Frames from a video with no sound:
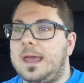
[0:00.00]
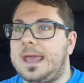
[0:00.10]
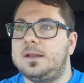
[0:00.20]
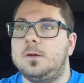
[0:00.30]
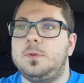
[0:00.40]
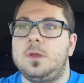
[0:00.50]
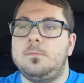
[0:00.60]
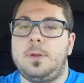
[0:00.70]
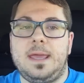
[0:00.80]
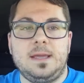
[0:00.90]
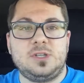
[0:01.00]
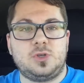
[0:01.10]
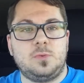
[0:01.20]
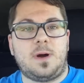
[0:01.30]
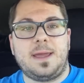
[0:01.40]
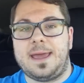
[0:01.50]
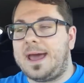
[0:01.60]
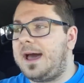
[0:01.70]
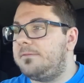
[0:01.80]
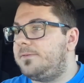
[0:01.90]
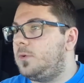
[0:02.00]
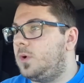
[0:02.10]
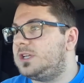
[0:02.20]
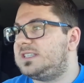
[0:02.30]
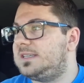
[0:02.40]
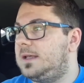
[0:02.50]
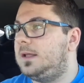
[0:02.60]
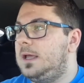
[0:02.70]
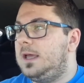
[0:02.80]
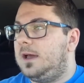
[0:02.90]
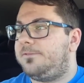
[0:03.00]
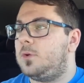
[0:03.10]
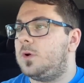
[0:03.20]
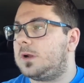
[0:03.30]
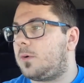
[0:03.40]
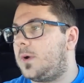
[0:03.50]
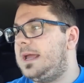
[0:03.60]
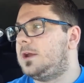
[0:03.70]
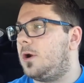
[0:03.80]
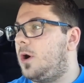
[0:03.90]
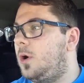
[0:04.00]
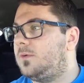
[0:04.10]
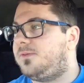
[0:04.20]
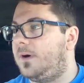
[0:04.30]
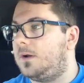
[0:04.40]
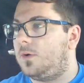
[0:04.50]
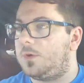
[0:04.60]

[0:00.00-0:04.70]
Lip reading: AWN page you might have. If you want to create your own funnel